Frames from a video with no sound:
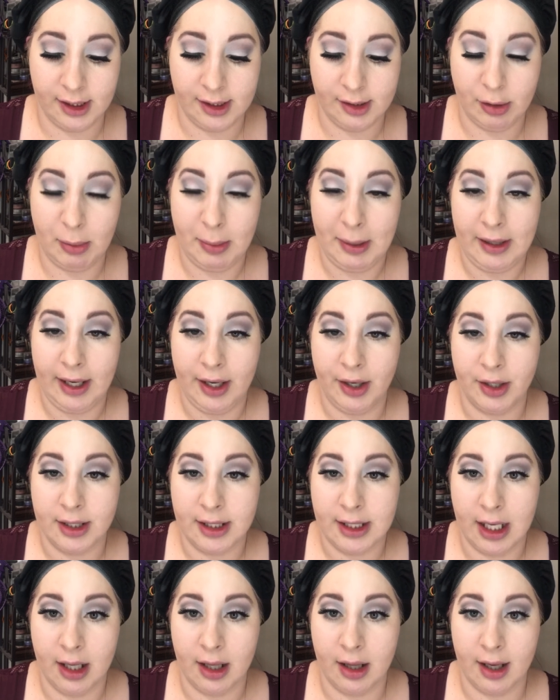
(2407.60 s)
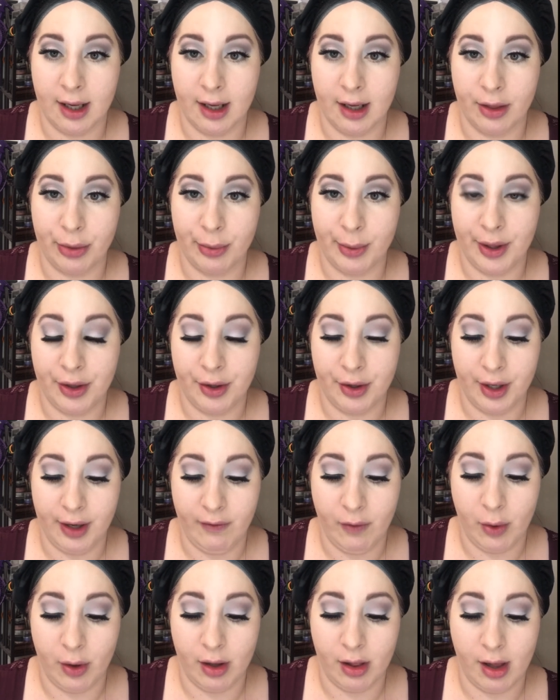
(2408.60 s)
It's a little bit later. It's like
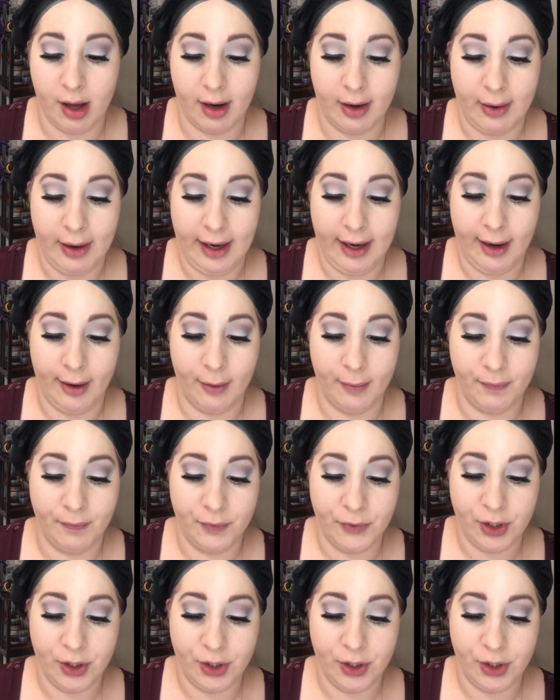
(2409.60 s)
3:30, 4 o'clock right now.